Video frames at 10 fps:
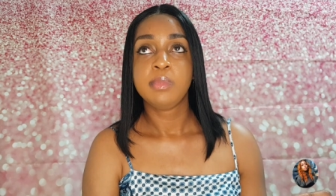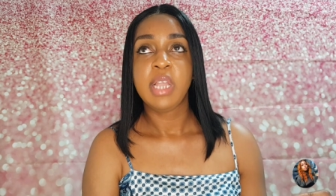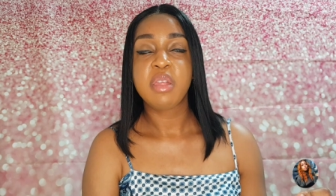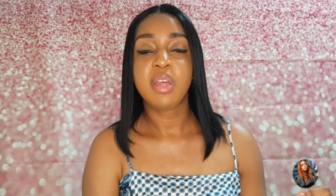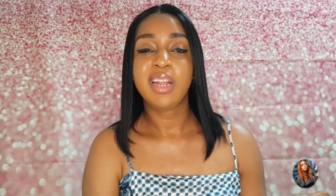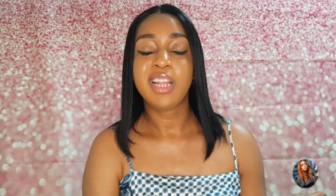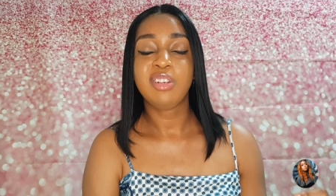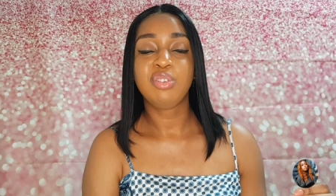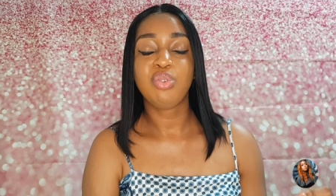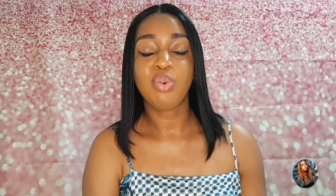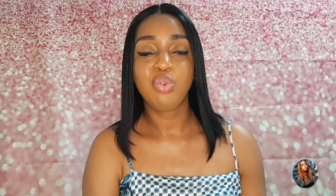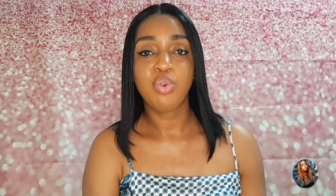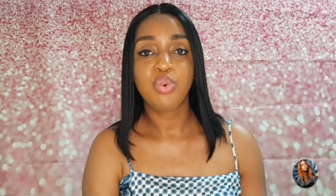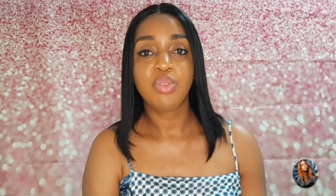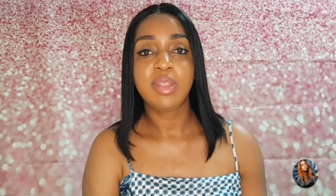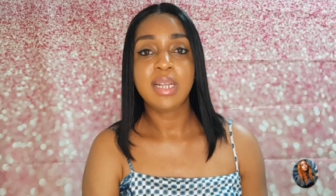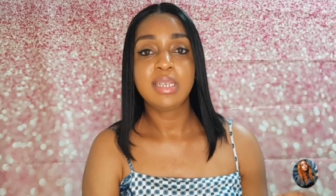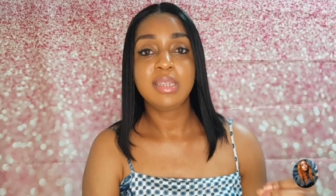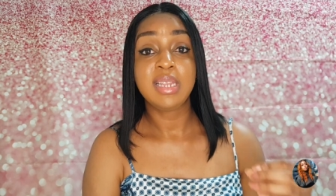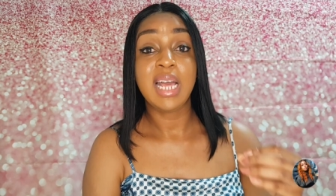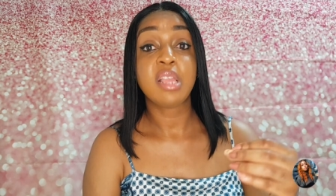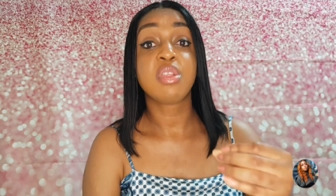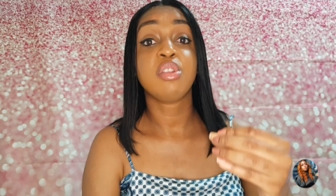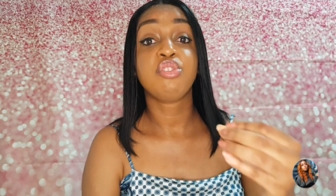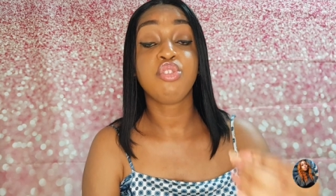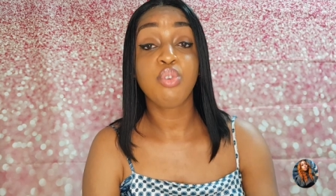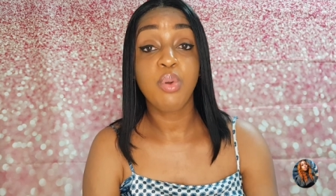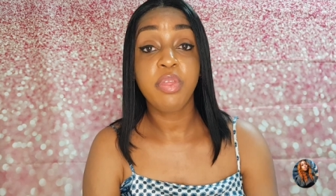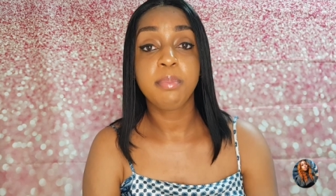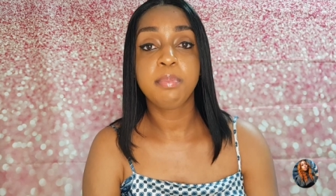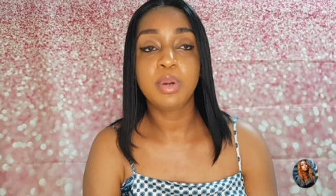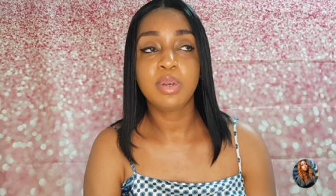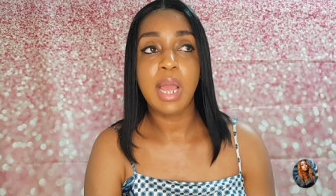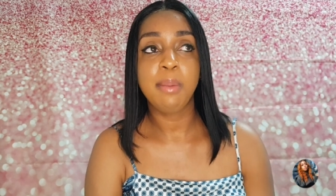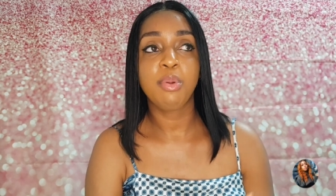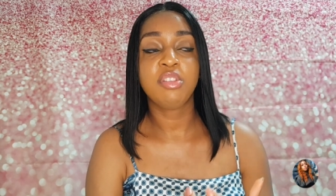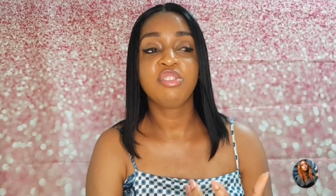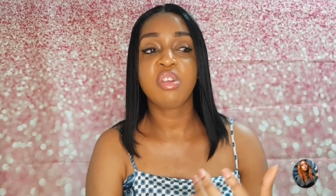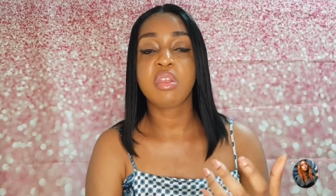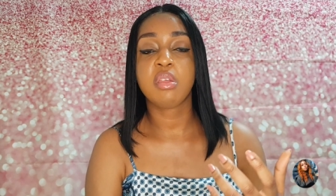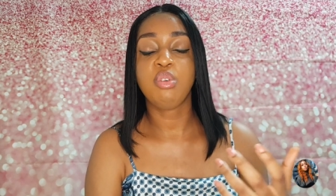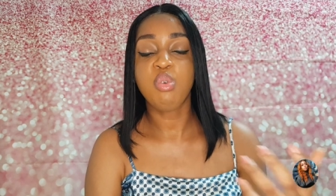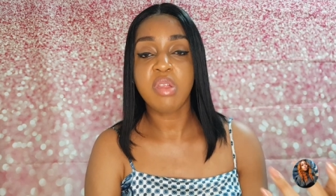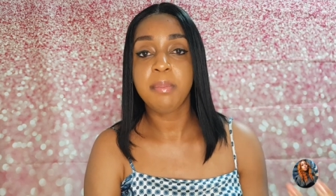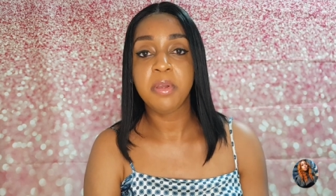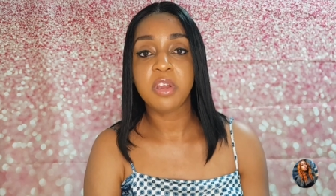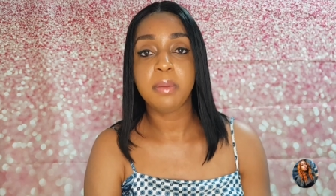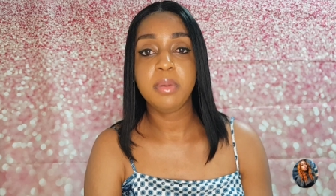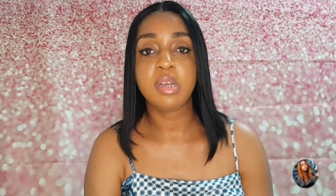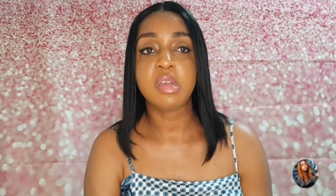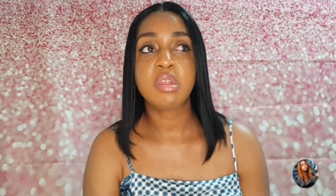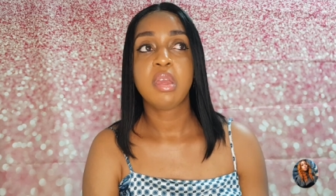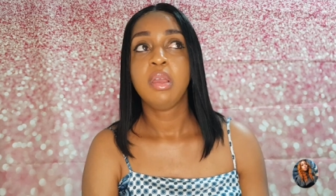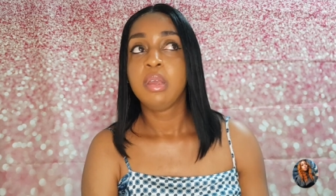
It's not that I don't know that that's the truth, but I'm going to just use America because